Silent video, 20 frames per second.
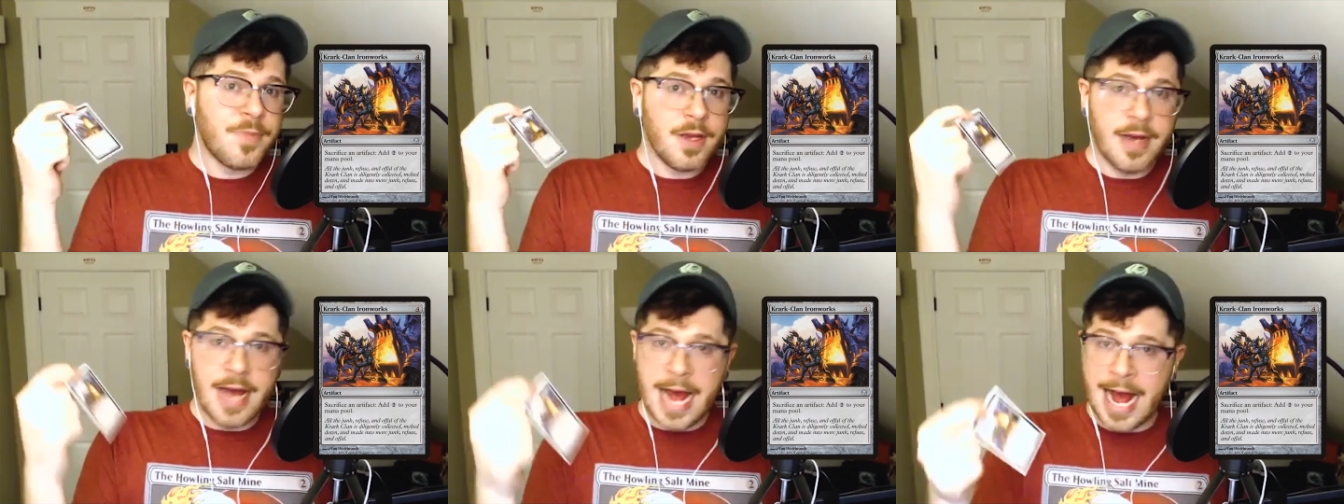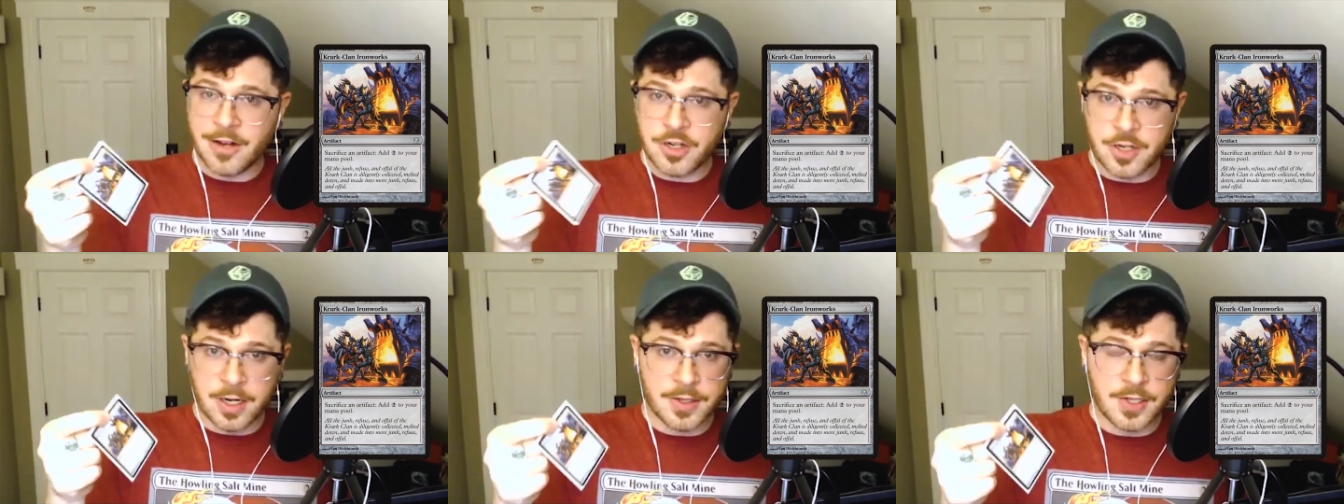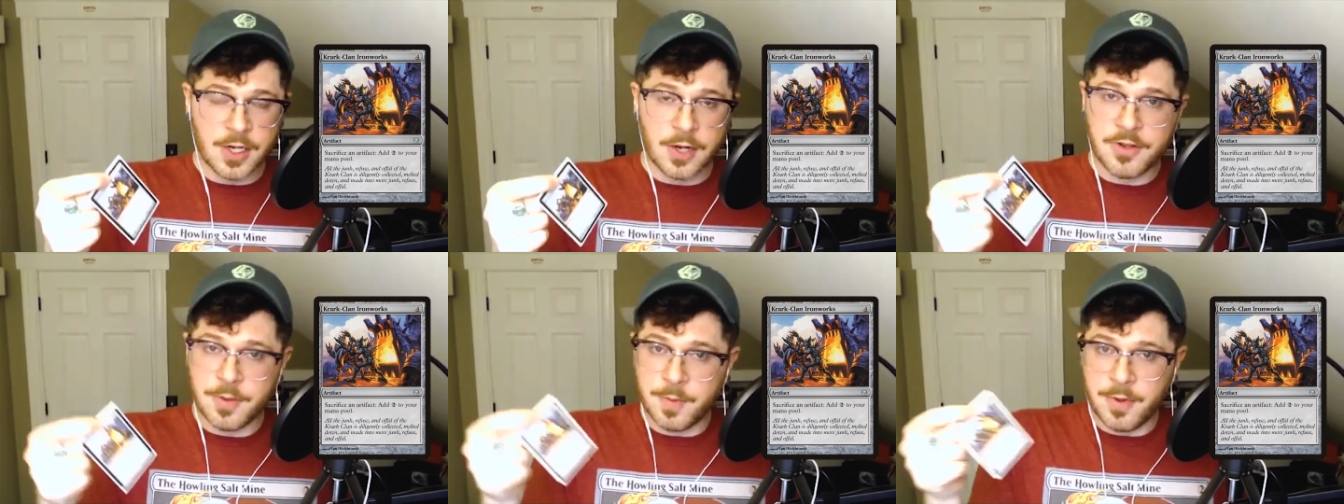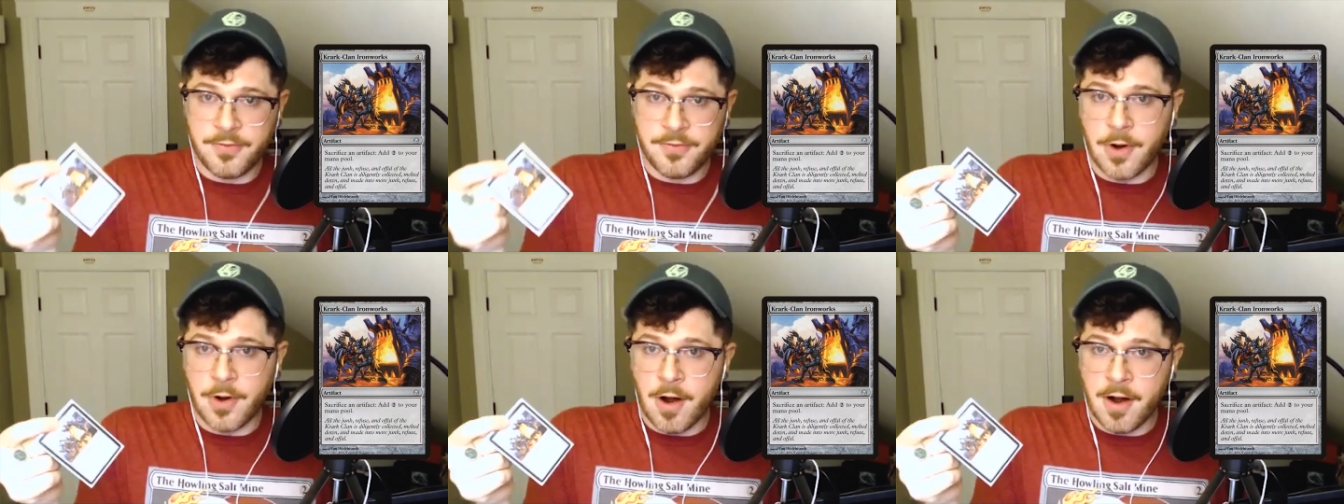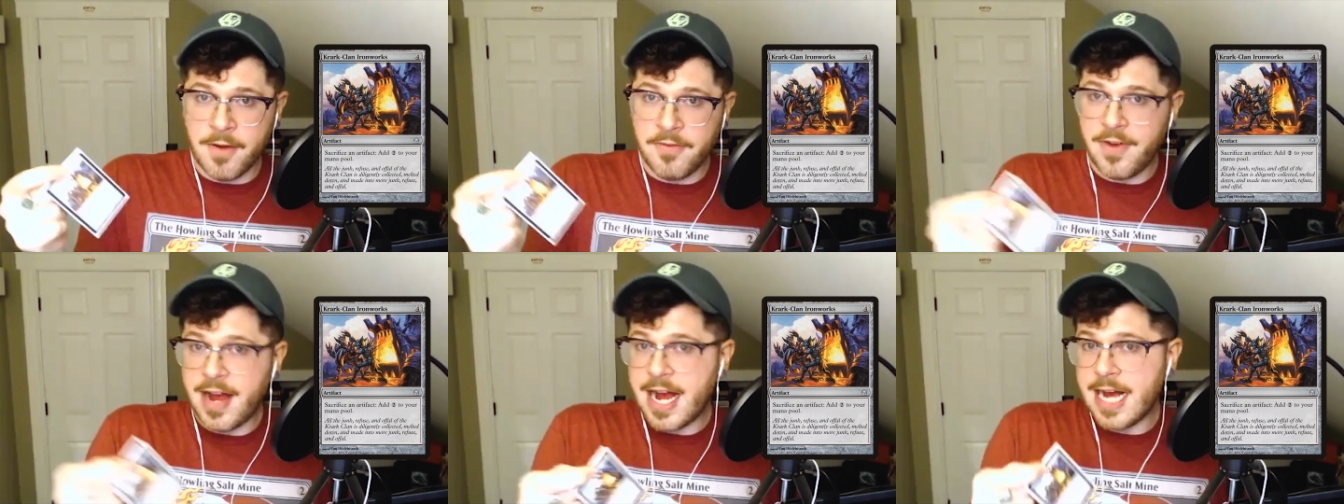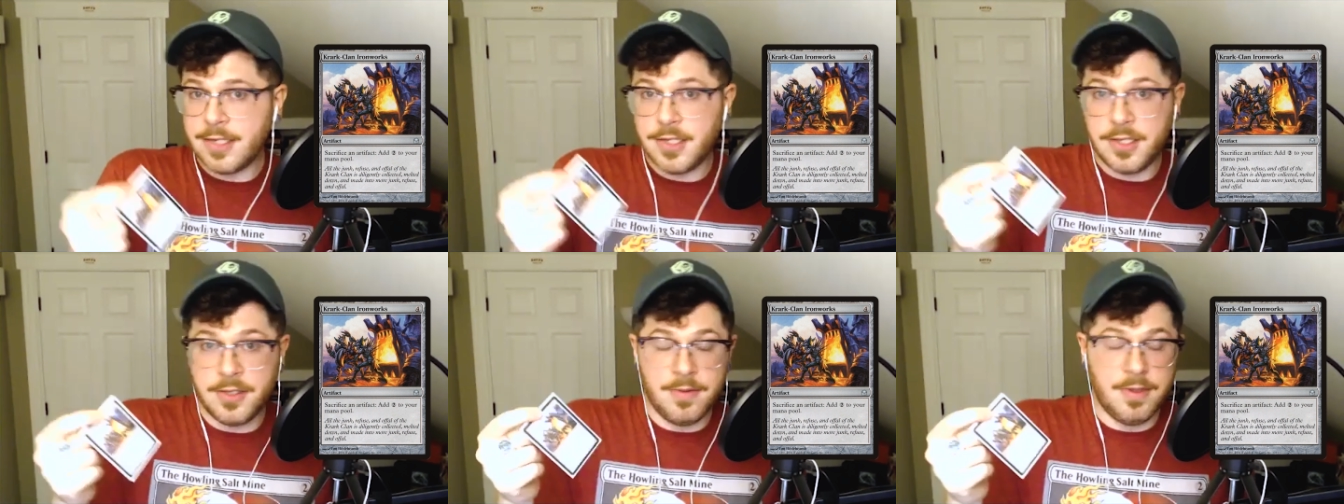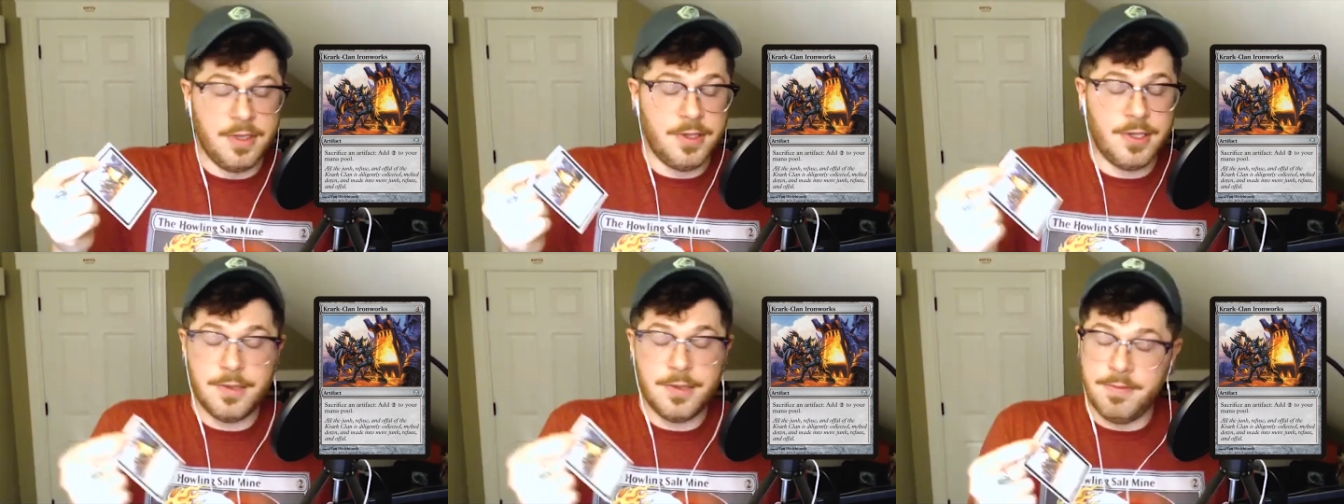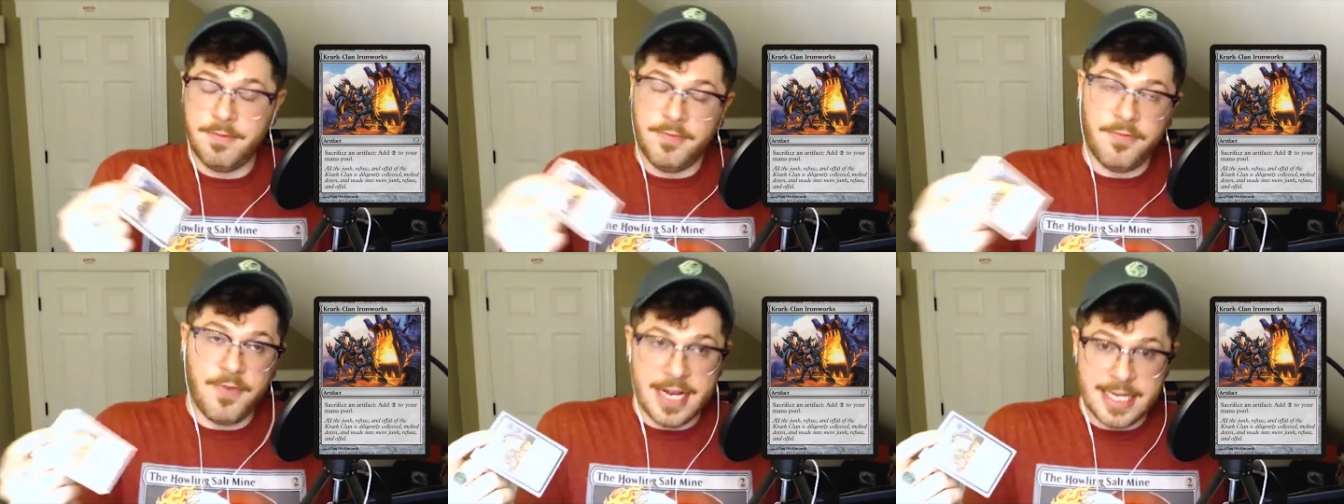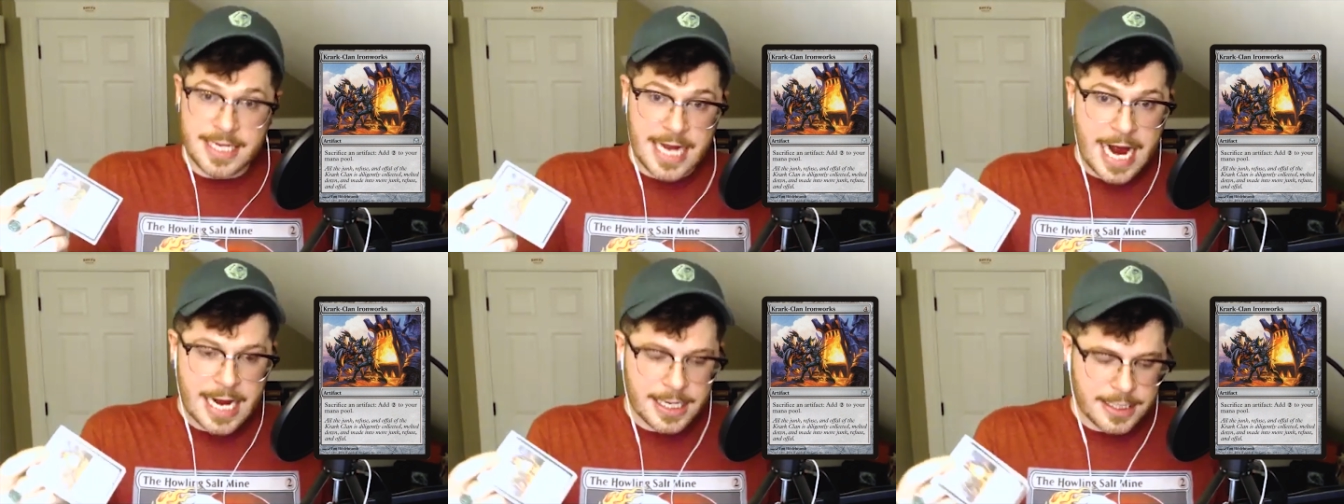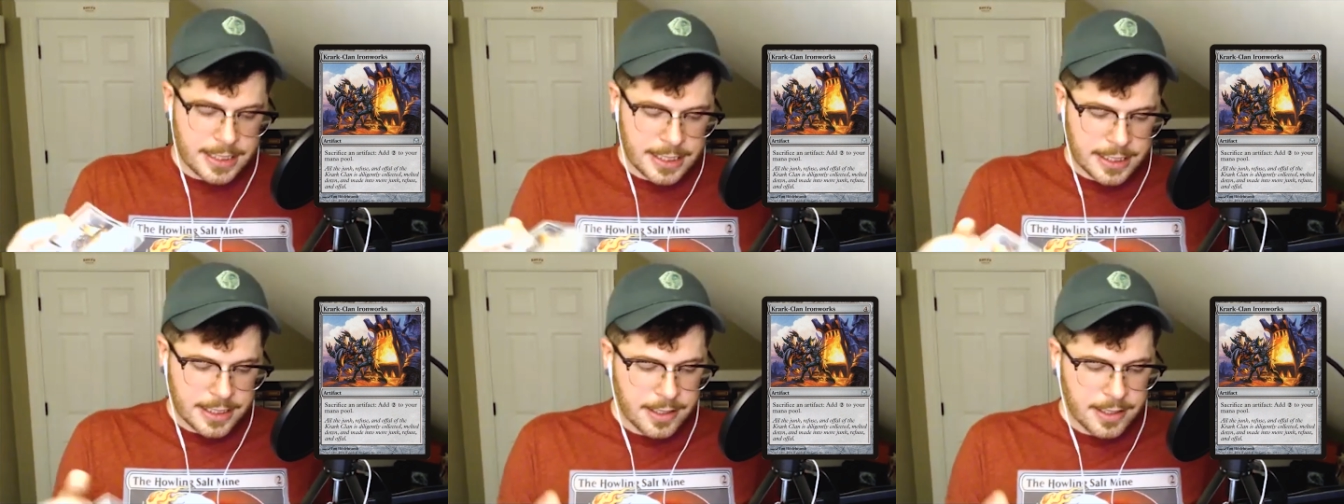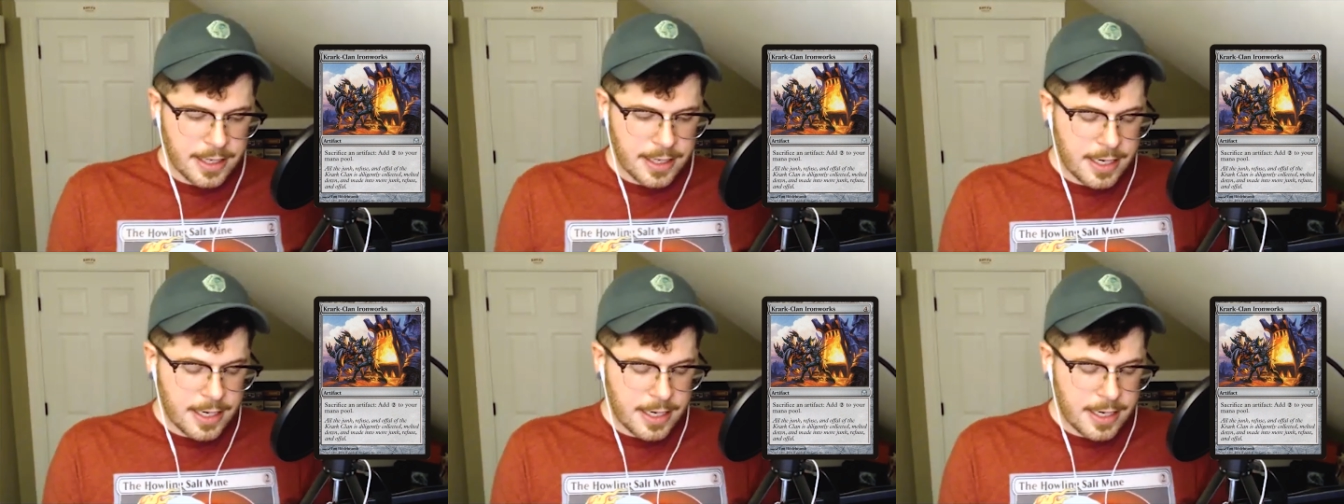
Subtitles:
Ashnod's Altar, but for artifacts. It's fantastic.